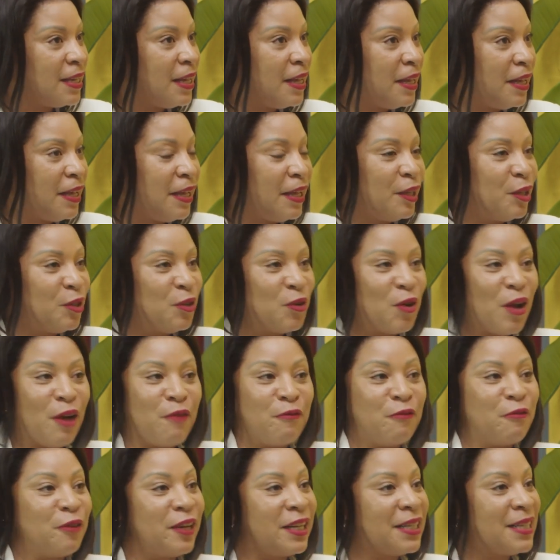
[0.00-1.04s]

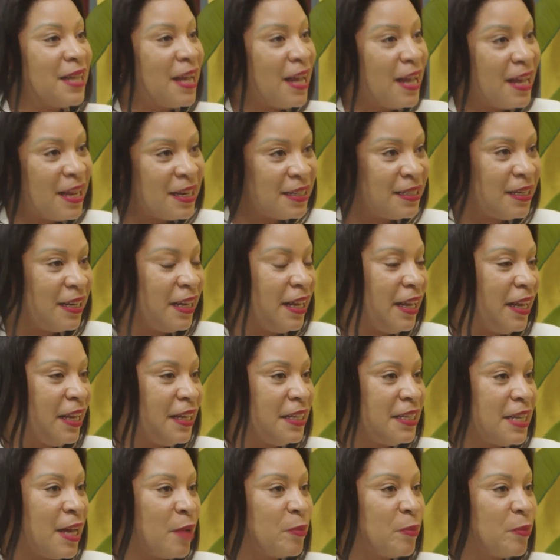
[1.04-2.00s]
I've worked hard and